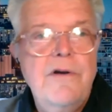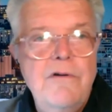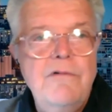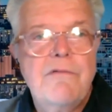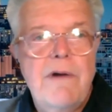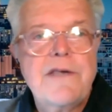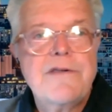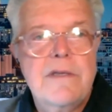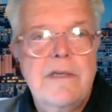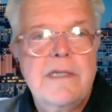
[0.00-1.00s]
a new
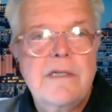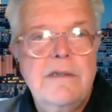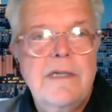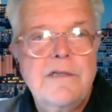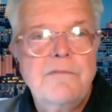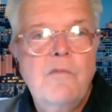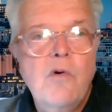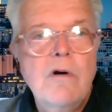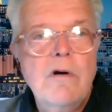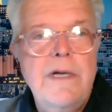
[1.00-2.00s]
direction that's
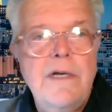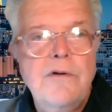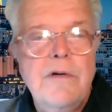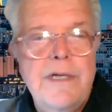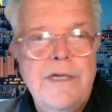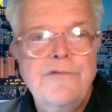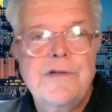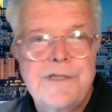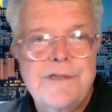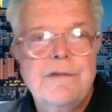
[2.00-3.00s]
more in your
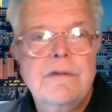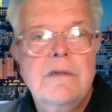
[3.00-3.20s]
interest.